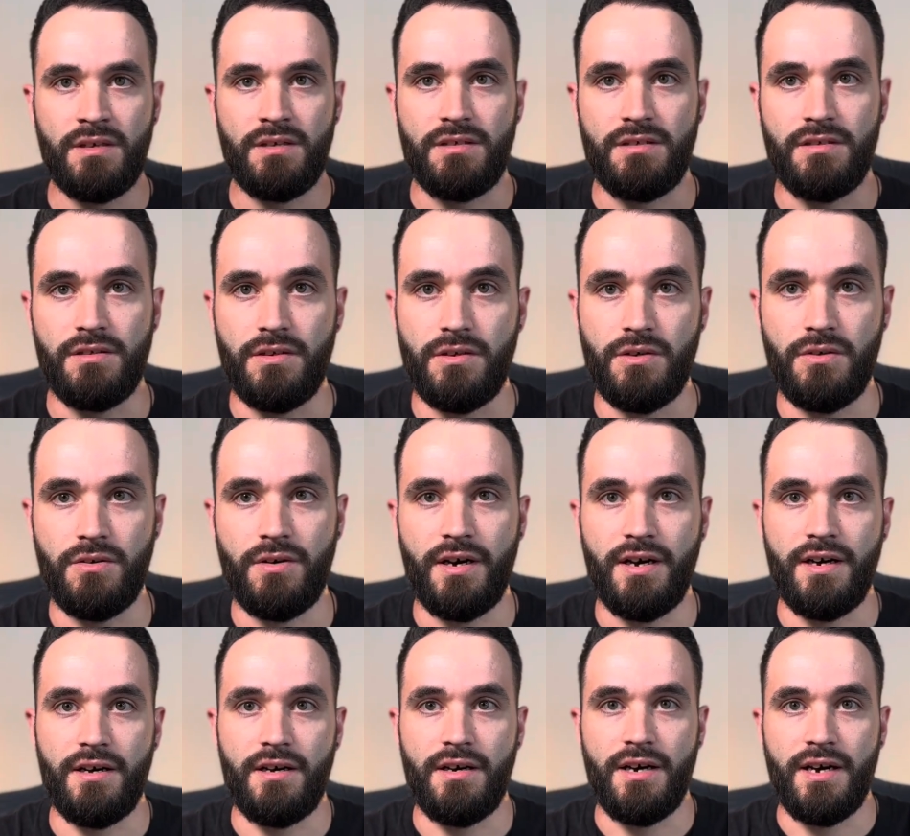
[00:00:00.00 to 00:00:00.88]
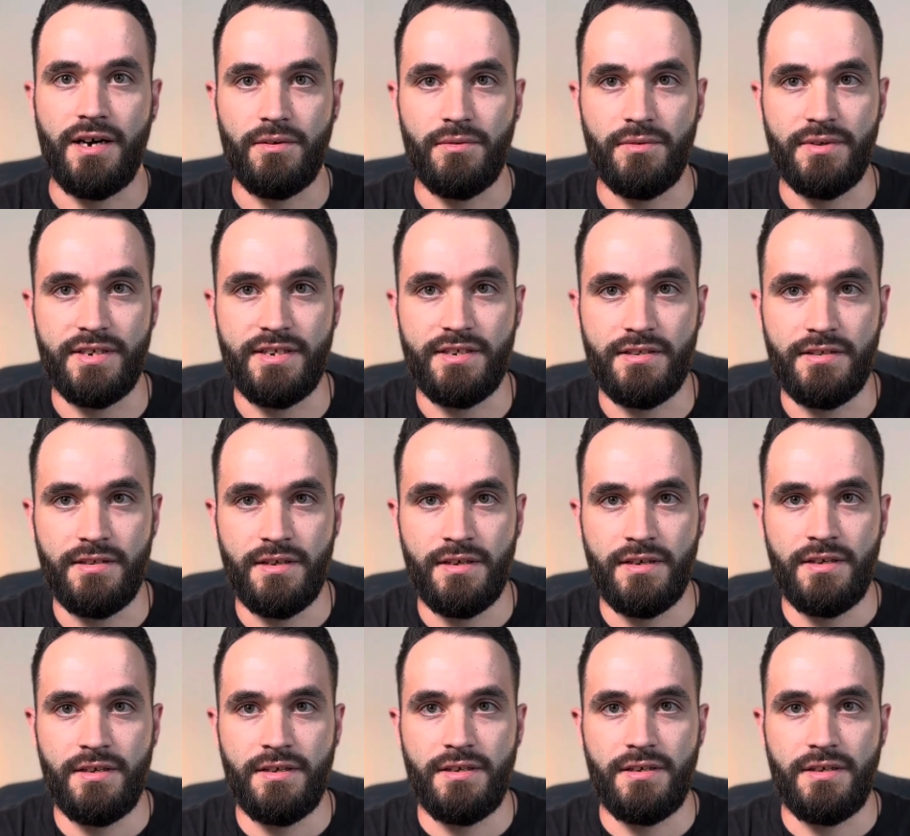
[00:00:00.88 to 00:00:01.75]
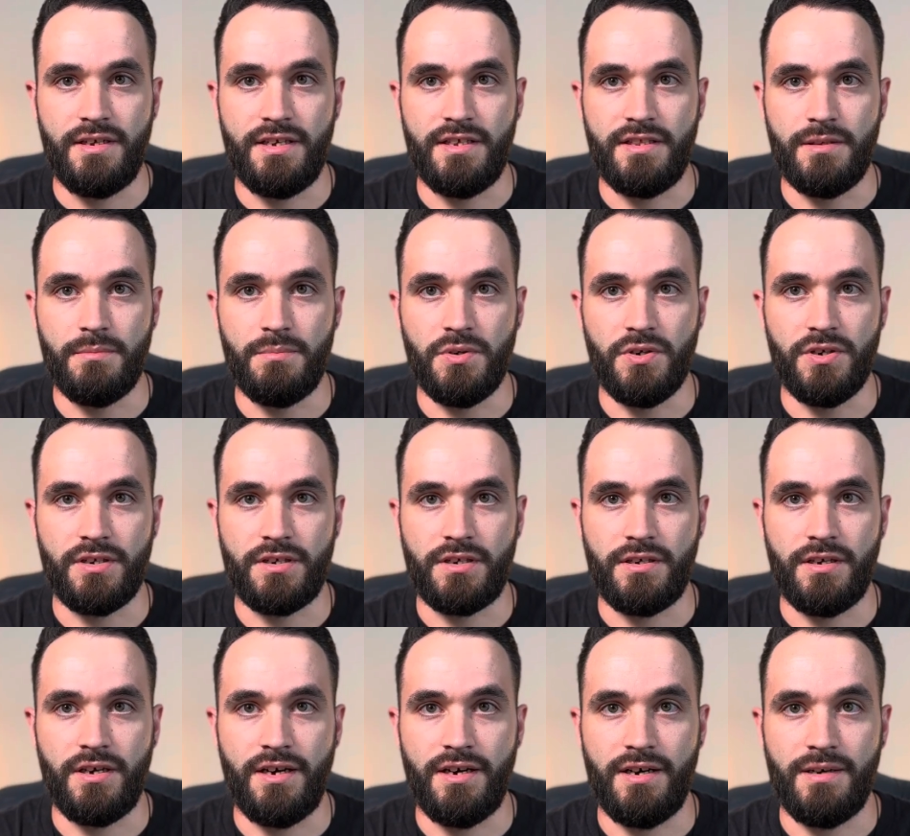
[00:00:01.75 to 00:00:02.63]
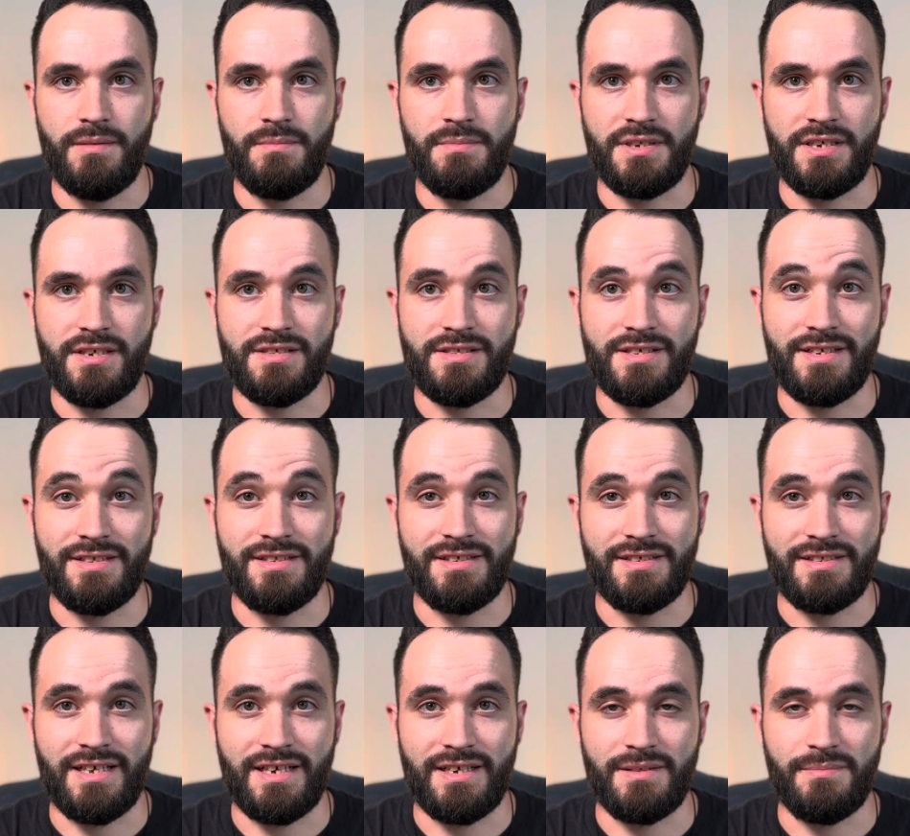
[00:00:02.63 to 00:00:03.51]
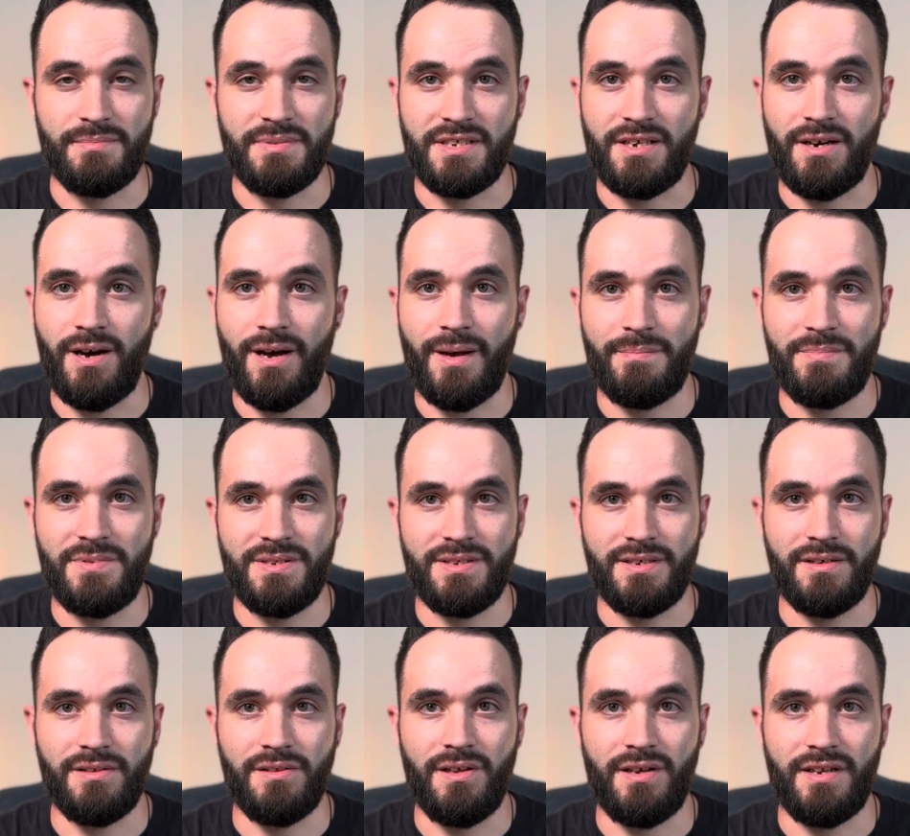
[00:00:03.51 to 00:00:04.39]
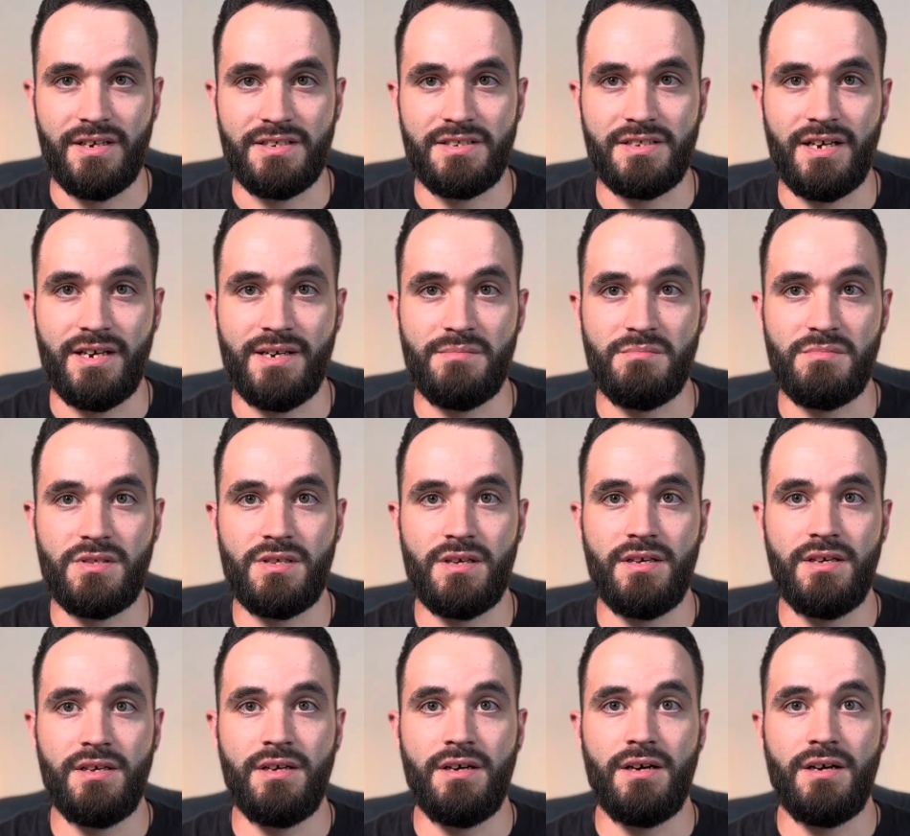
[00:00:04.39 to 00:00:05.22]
you know, I read in the book, because I think that could be copying a lot of times.